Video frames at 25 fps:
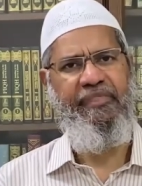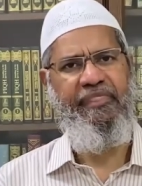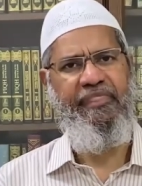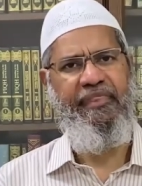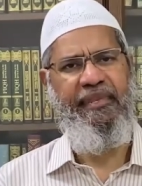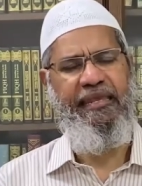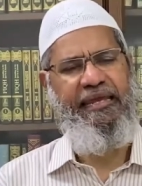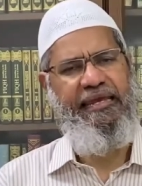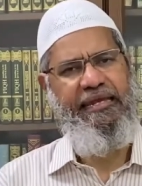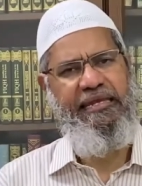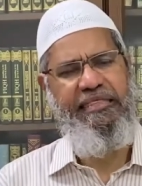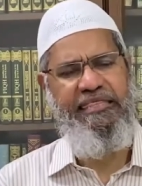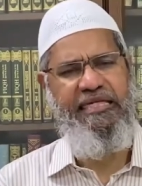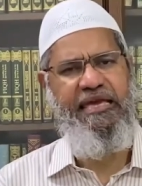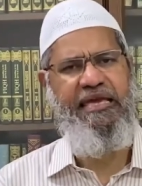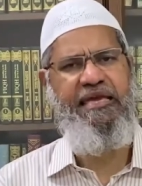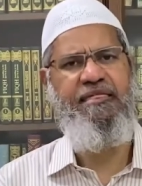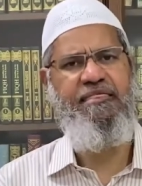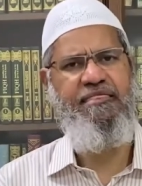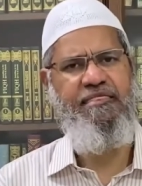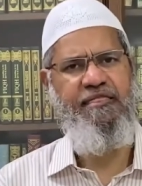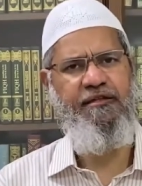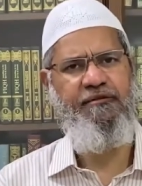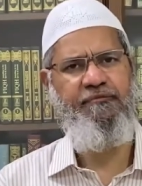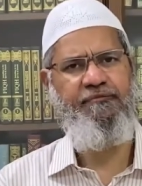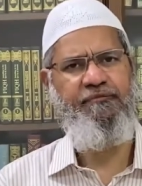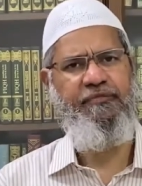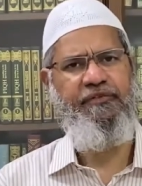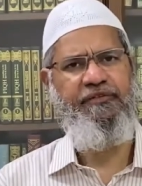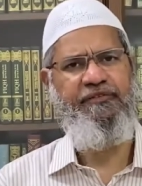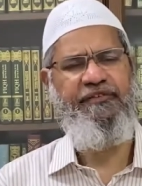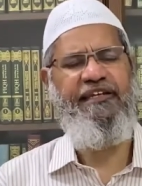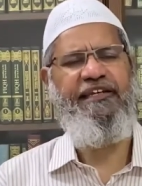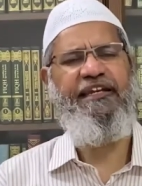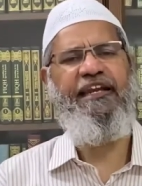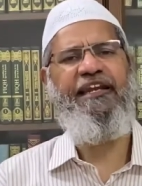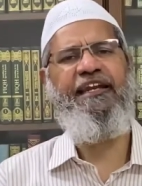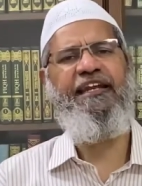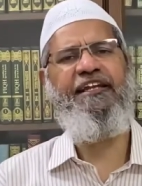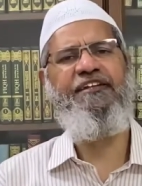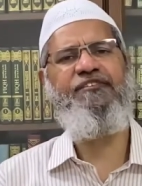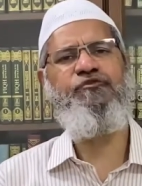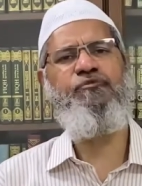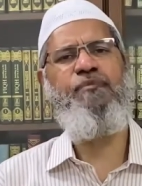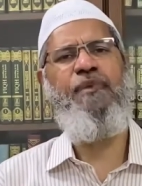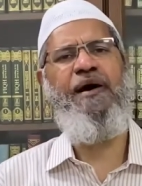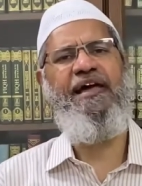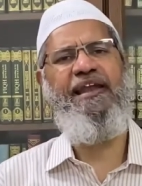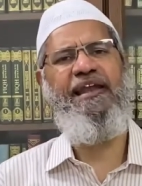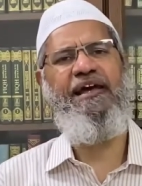it says that Allah
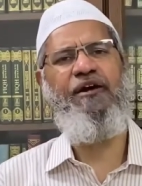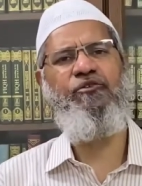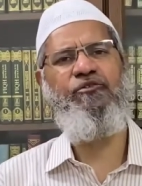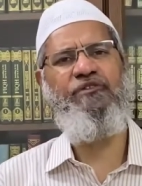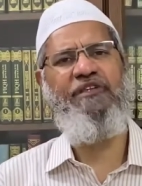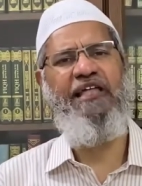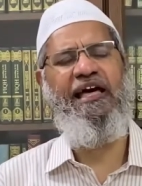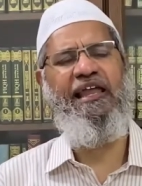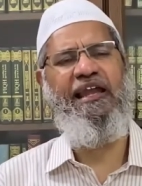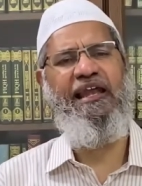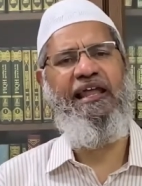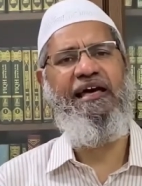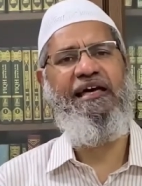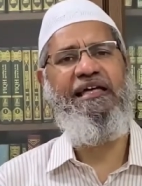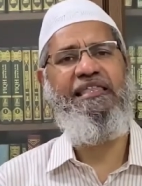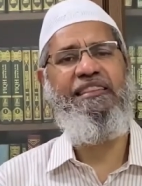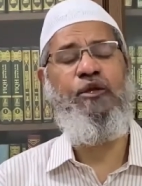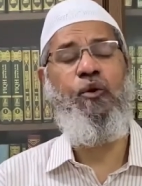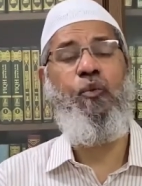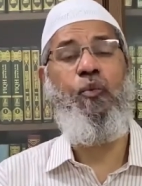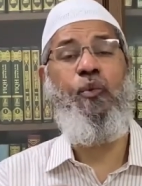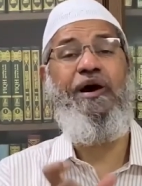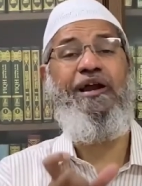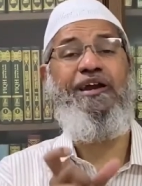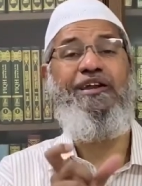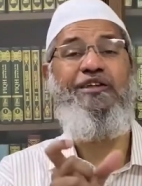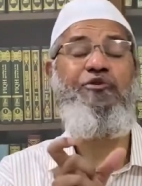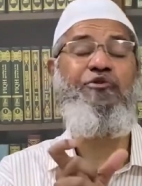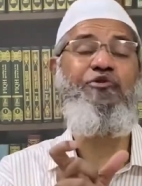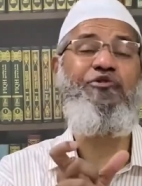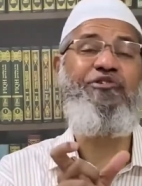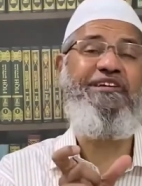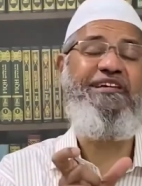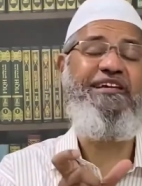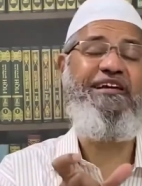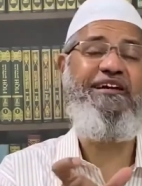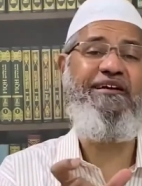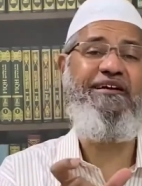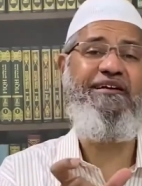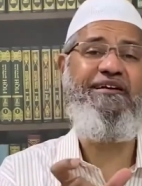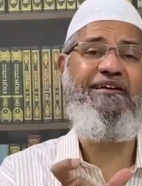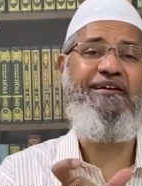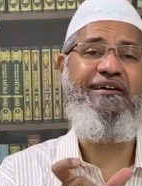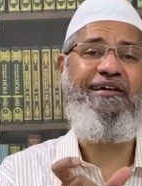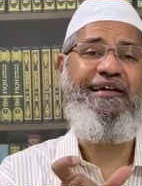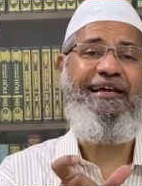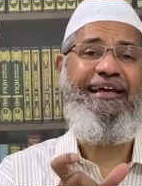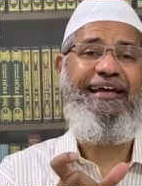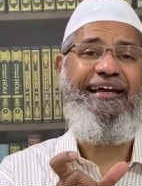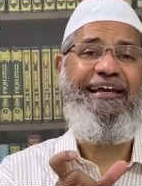subhanahu wa ta'ala, the word used here
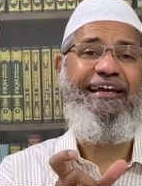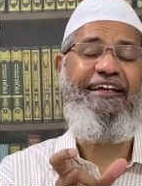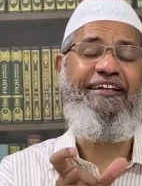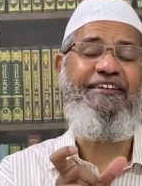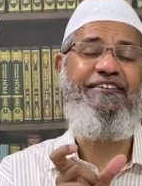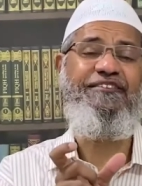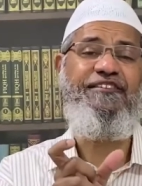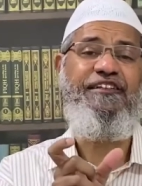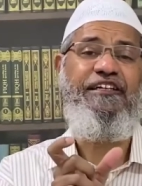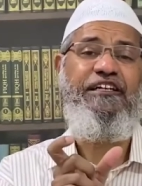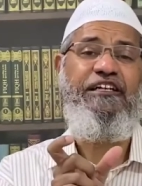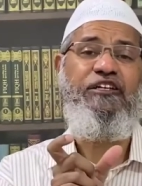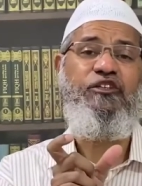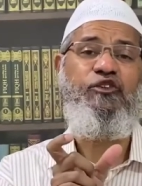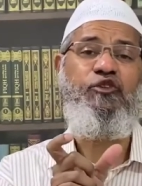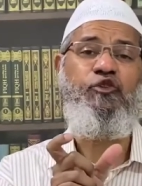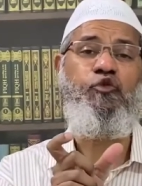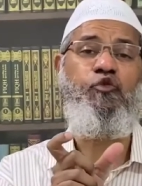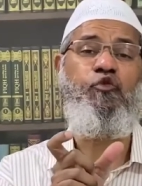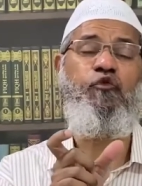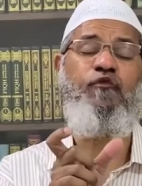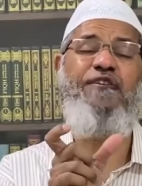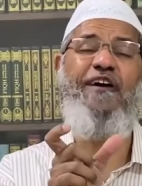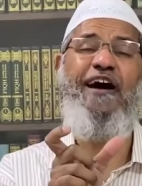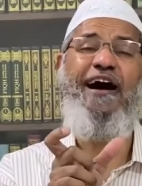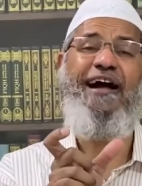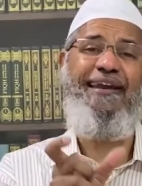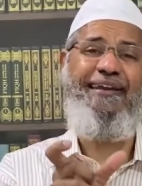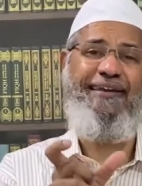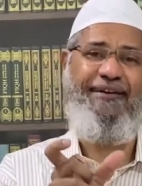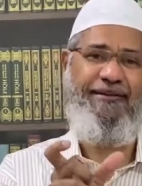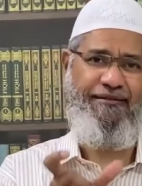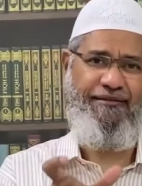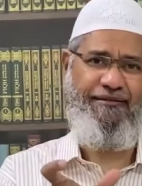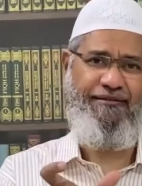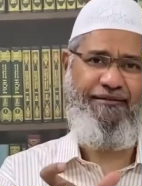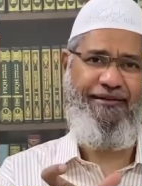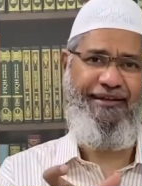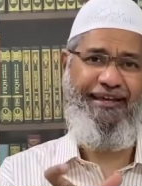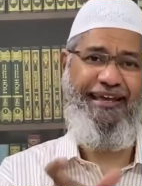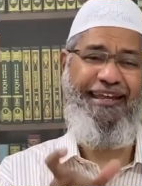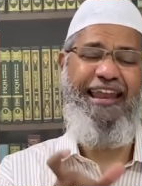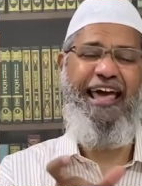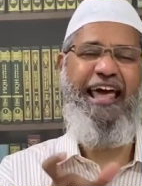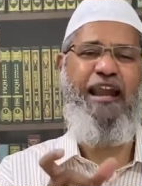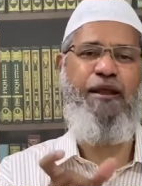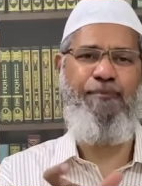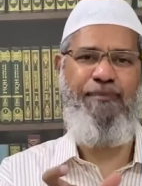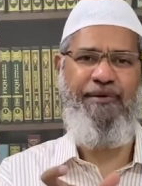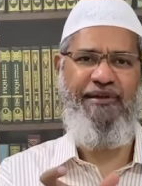is tufan in
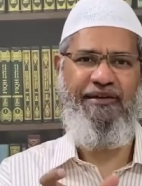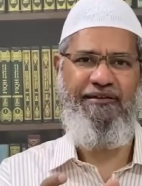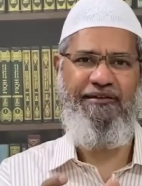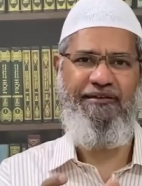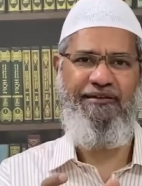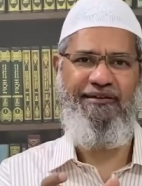Arabic.